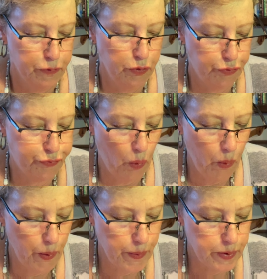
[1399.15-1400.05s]
You
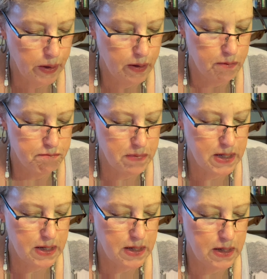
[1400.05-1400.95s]
formed
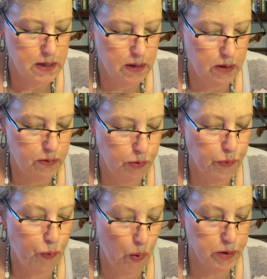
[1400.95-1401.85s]
me
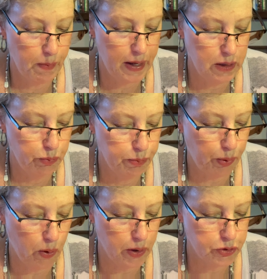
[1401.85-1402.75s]
you formed my inward
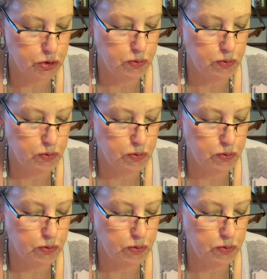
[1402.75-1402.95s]
parts.